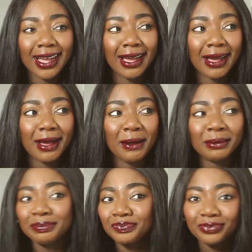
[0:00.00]

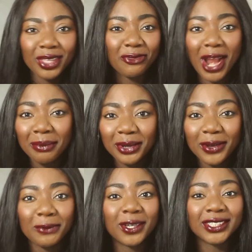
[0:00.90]

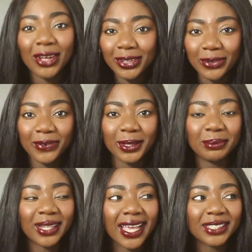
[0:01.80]
ramble and was all over the
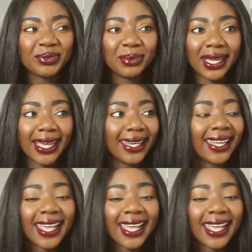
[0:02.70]
place, but